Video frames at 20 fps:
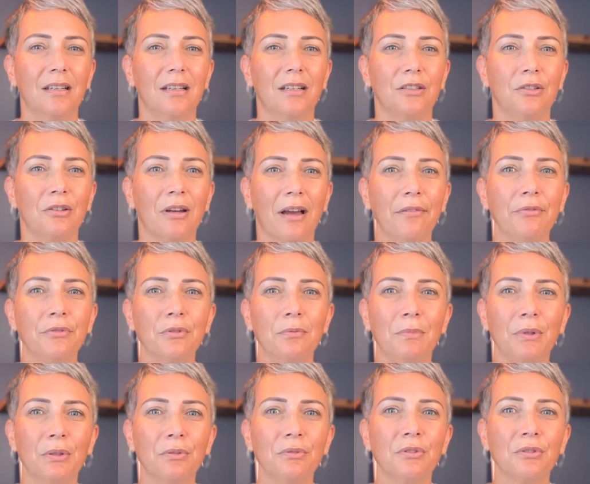you have to
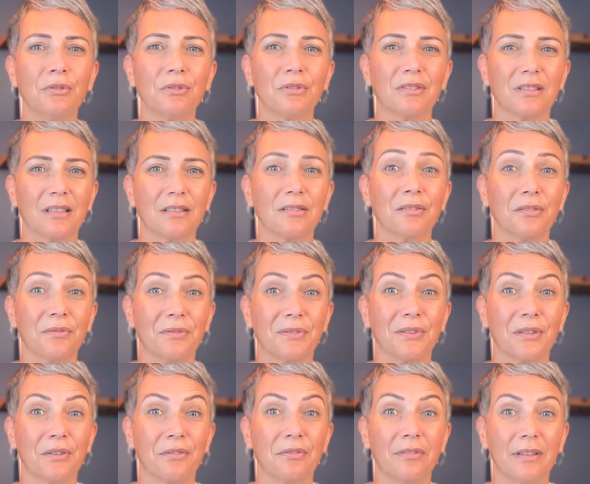build your sense of
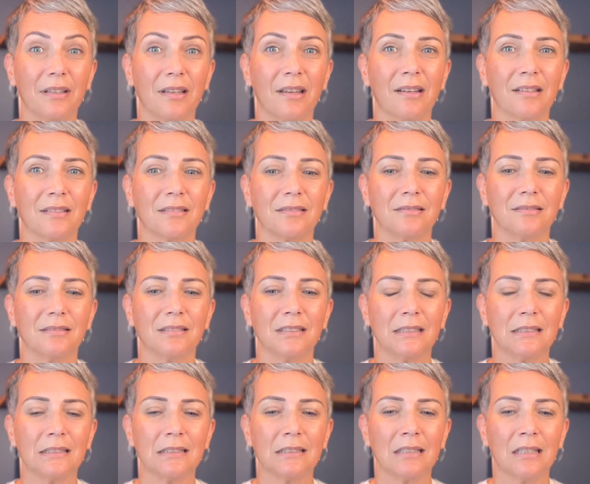self again. It
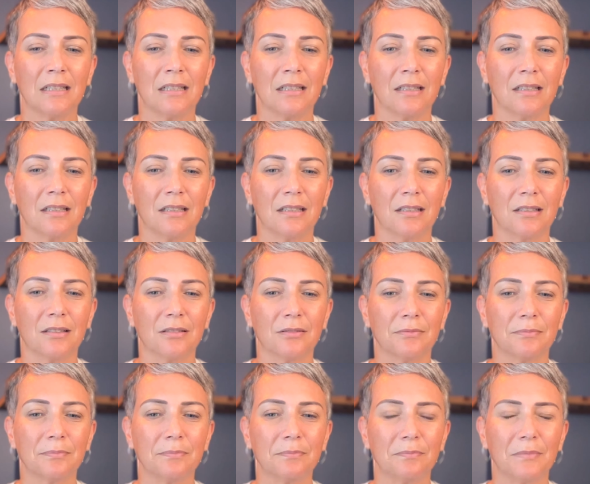is like
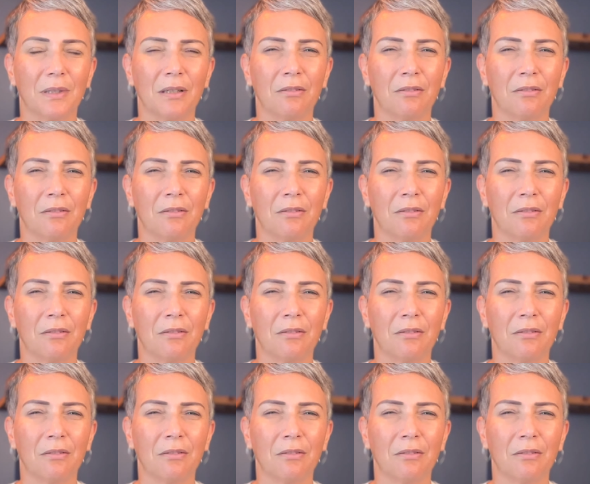a